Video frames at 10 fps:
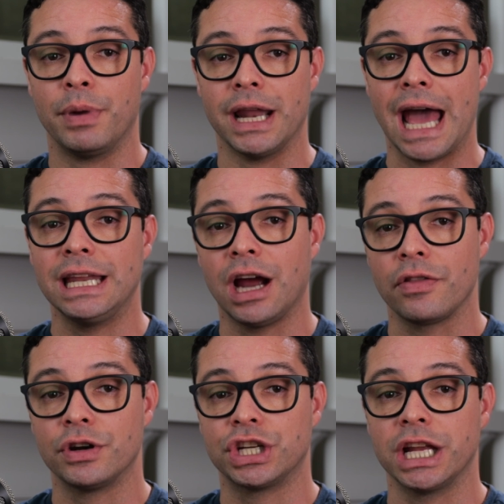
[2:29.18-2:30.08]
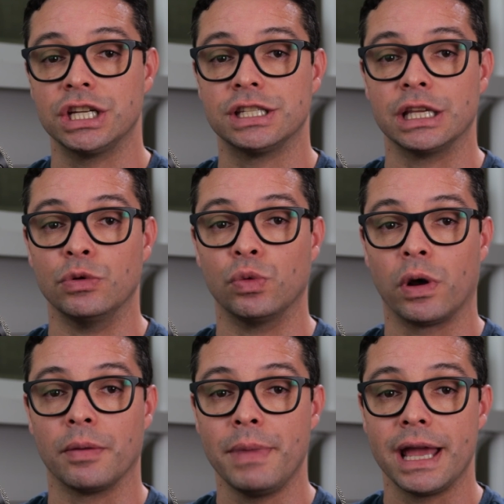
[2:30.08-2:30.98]
But any other changes that you would
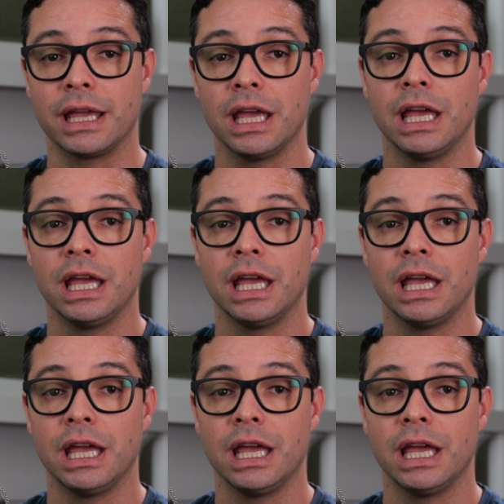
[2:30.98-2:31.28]
want to make,